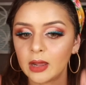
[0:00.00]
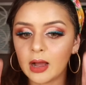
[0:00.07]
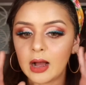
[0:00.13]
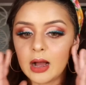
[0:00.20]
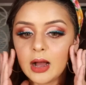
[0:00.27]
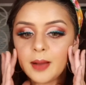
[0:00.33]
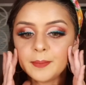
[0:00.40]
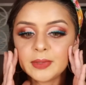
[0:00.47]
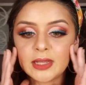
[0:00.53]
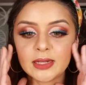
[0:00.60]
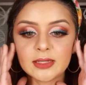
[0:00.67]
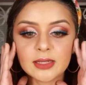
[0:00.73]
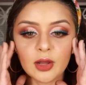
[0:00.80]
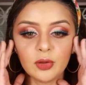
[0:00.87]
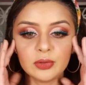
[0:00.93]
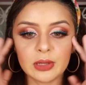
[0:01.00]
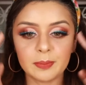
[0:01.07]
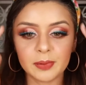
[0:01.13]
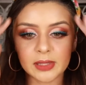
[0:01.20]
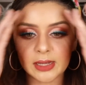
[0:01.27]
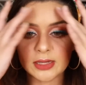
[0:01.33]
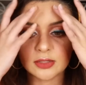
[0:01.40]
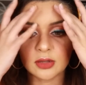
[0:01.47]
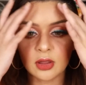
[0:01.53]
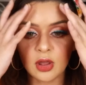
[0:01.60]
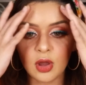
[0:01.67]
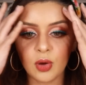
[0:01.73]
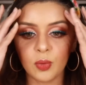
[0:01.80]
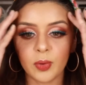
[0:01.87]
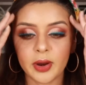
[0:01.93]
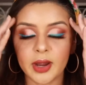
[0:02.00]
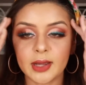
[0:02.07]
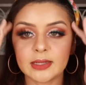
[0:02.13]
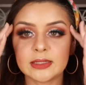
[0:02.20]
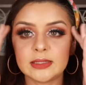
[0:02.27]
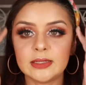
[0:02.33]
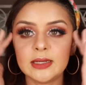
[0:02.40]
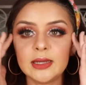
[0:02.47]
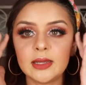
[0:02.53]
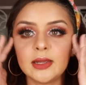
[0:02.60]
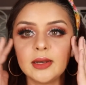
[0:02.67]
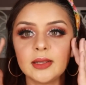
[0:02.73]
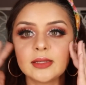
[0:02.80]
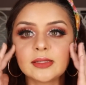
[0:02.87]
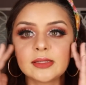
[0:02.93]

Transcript: Um, that is the only place where I did